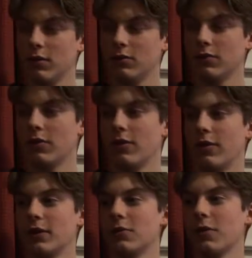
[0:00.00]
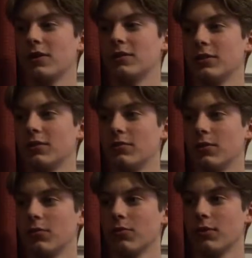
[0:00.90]
So if you have any questions,
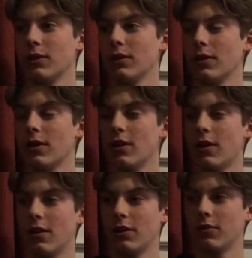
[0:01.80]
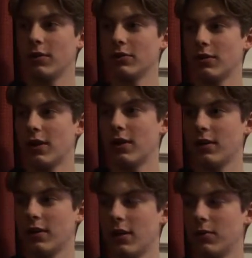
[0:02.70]
feel free to raise your
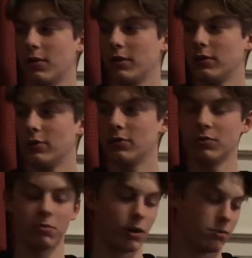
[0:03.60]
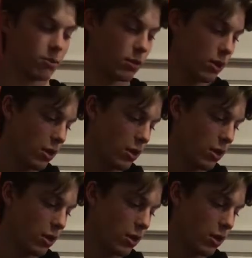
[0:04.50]
hand and I will answer you as soon as possible.